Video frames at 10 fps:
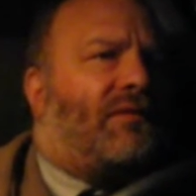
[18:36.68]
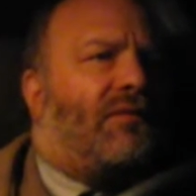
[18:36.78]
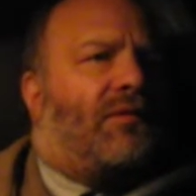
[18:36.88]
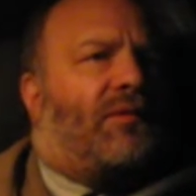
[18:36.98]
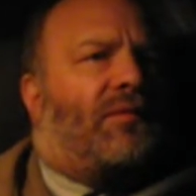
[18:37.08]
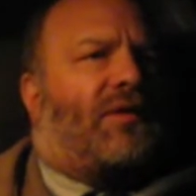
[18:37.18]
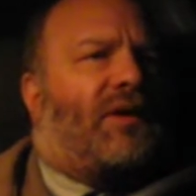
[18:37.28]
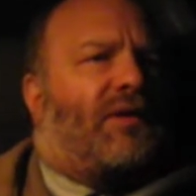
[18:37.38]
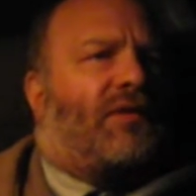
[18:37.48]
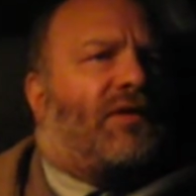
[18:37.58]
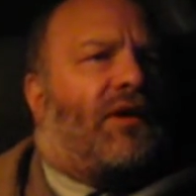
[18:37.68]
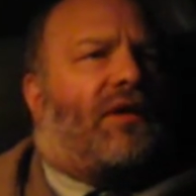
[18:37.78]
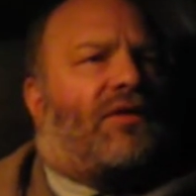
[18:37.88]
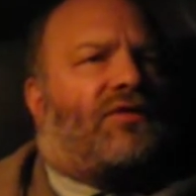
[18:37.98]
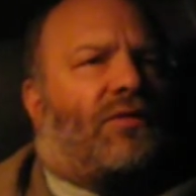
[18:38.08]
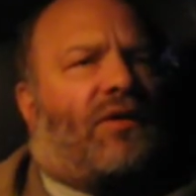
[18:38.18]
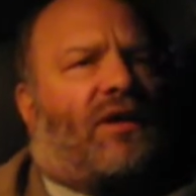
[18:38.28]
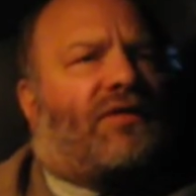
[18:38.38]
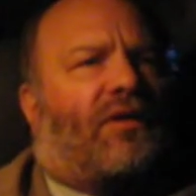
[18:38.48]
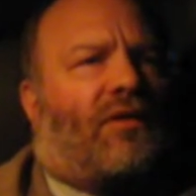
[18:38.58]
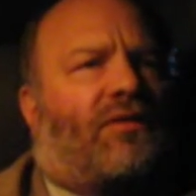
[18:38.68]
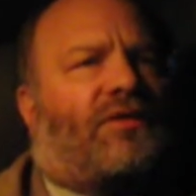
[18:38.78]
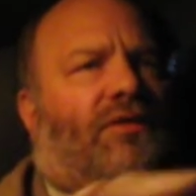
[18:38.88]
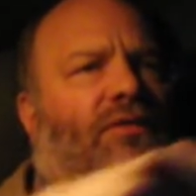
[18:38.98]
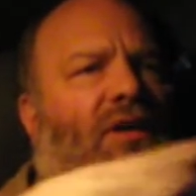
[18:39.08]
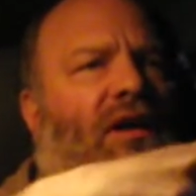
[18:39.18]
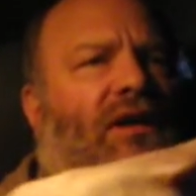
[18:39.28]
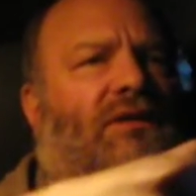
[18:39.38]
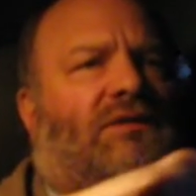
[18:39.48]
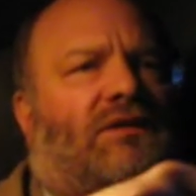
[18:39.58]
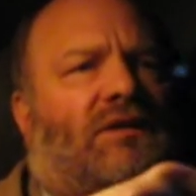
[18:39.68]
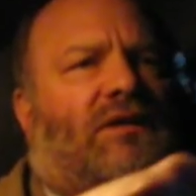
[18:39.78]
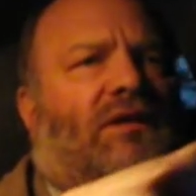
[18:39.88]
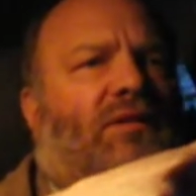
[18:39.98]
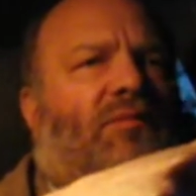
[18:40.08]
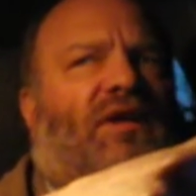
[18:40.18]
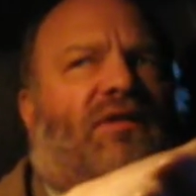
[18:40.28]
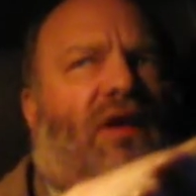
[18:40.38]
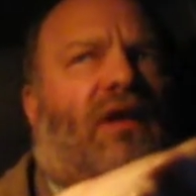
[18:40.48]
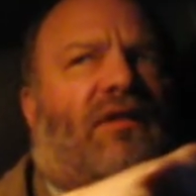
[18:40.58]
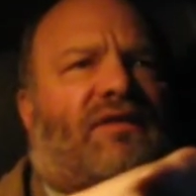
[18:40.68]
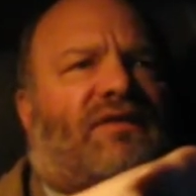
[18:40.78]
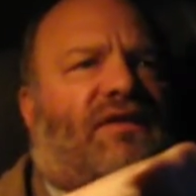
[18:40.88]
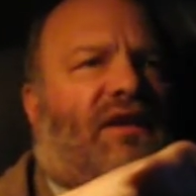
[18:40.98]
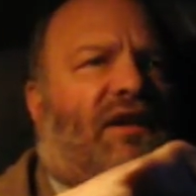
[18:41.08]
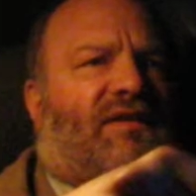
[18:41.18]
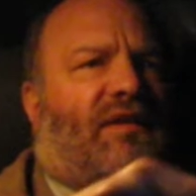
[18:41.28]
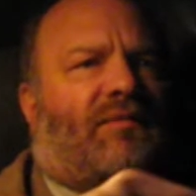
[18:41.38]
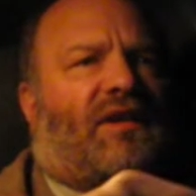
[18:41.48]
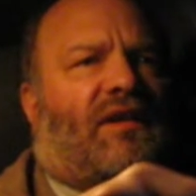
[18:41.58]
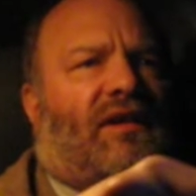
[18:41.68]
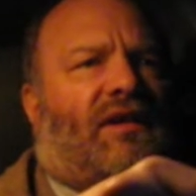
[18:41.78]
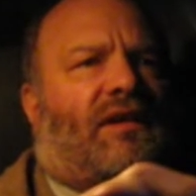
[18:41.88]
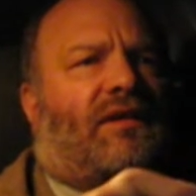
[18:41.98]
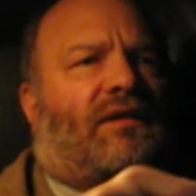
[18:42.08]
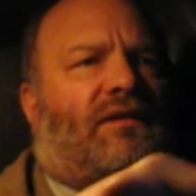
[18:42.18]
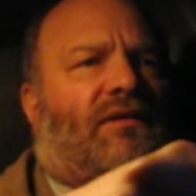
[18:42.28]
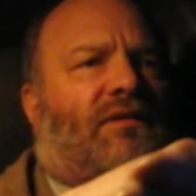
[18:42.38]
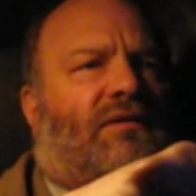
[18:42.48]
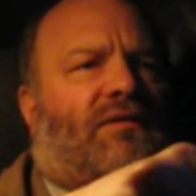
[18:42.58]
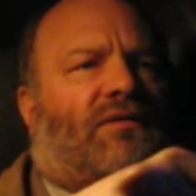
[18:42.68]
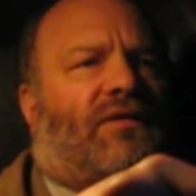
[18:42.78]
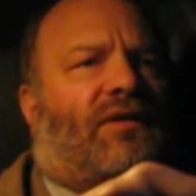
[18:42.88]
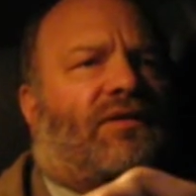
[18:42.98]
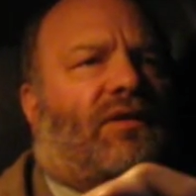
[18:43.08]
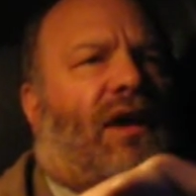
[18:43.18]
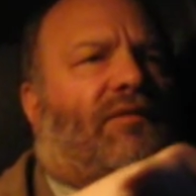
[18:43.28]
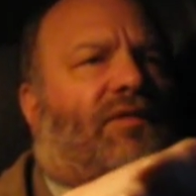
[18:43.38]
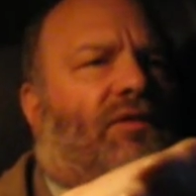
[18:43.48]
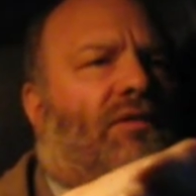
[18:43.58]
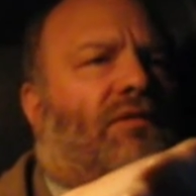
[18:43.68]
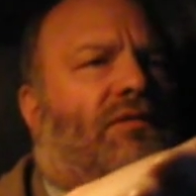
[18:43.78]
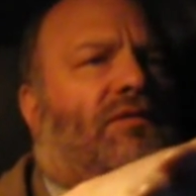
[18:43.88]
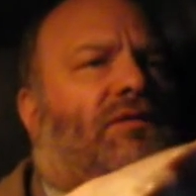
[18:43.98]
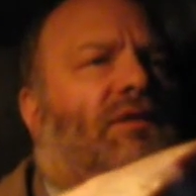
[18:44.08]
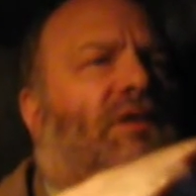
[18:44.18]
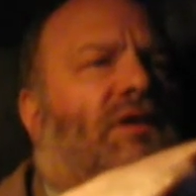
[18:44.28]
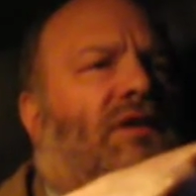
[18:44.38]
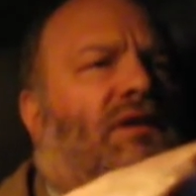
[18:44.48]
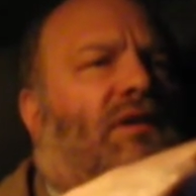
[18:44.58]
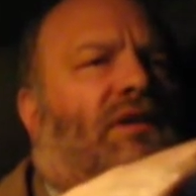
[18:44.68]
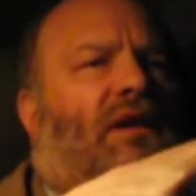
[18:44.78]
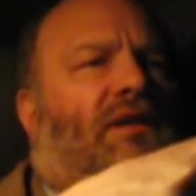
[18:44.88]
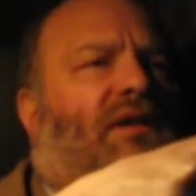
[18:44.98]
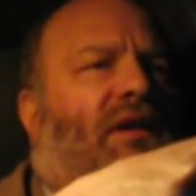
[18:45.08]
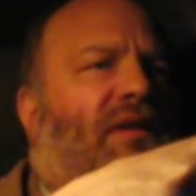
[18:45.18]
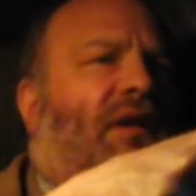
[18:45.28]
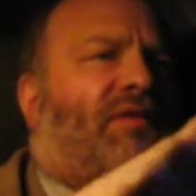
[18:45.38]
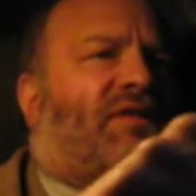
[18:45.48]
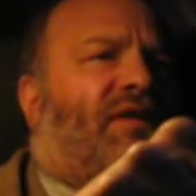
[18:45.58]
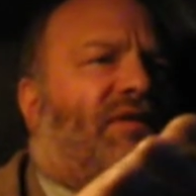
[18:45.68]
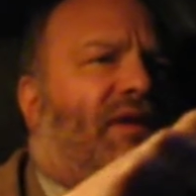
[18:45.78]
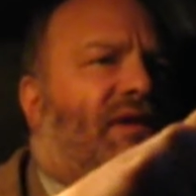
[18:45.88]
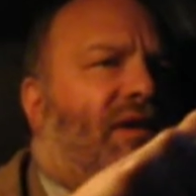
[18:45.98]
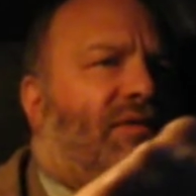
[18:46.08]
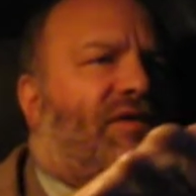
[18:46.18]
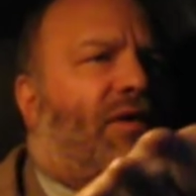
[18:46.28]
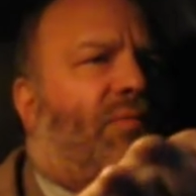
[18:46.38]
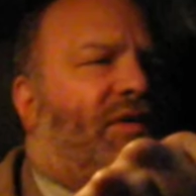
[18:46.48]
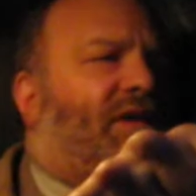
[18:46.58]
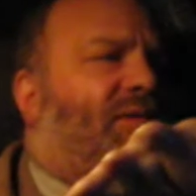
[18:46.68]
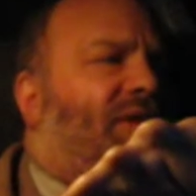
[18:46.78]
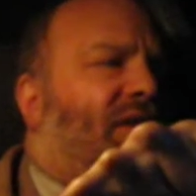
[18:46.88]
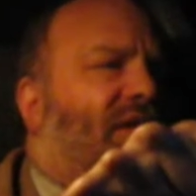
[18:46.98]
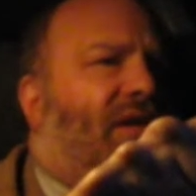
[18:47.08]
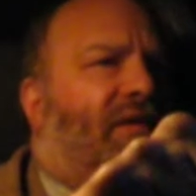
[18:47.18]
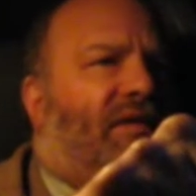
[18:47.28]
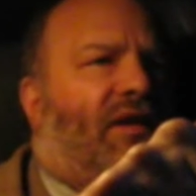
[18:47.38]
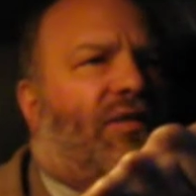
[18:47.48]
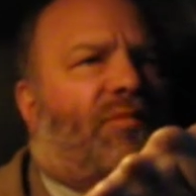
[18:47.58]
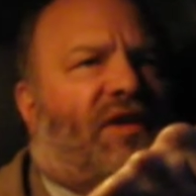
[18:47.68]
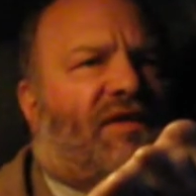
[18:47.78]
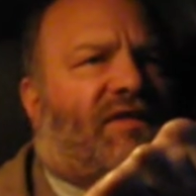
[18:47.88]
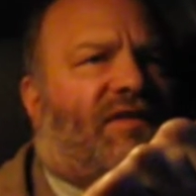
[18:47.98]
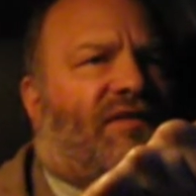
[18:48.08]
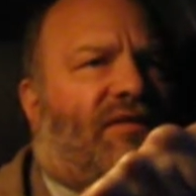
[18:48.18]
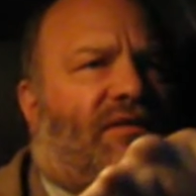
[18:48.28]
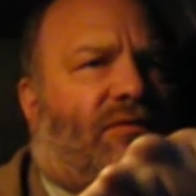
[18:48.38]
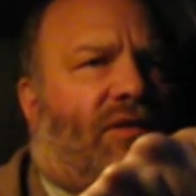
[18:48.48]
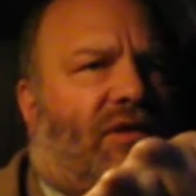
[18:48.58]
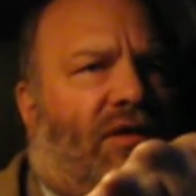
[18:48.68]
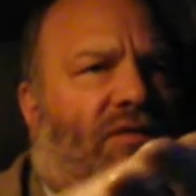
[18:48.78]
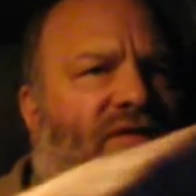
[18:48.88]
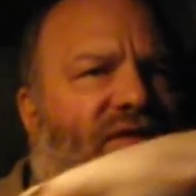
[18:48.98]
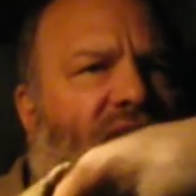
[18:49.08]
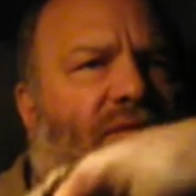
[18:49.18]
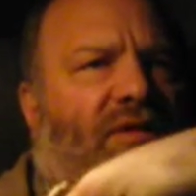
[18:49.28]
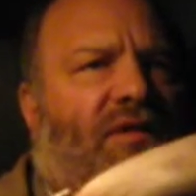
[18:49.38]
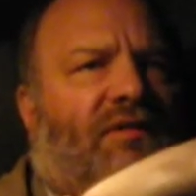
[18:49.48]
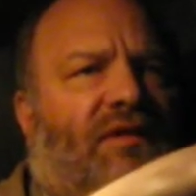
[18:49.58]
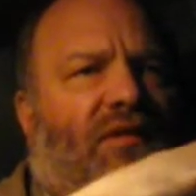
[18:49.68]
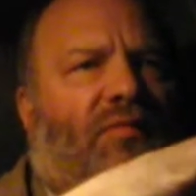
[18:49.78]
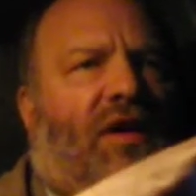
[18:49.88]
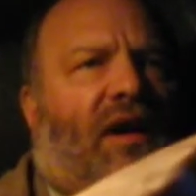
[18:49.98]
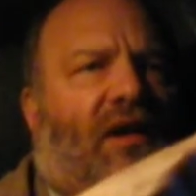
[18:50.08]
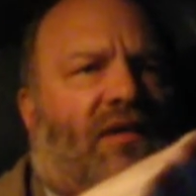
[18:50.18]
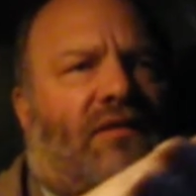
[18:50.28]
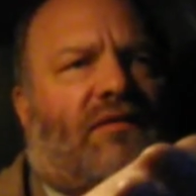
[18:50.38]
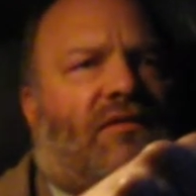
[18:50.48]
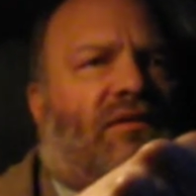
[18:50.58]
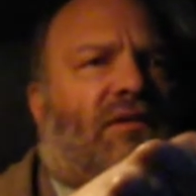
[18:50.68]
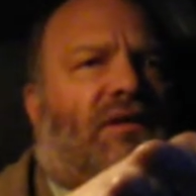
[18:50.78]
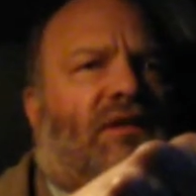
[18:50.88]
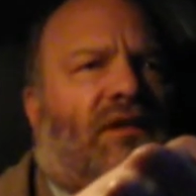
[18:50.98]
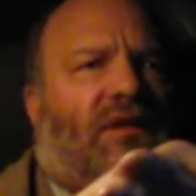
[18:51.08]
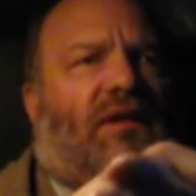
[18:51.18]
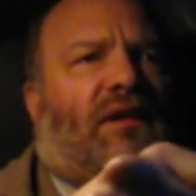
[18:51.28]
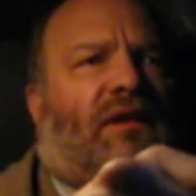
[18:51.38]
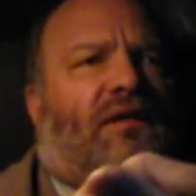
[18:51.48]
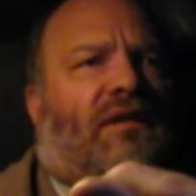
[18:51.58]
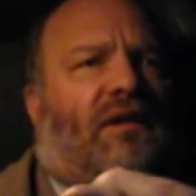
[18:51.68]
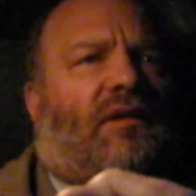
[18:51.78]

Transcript: woman and her dog. She wanted to go to McDonald's to get something to eat through the drive-thru. And that was the thing that was open. I mean, the other places were closed that were nearby. And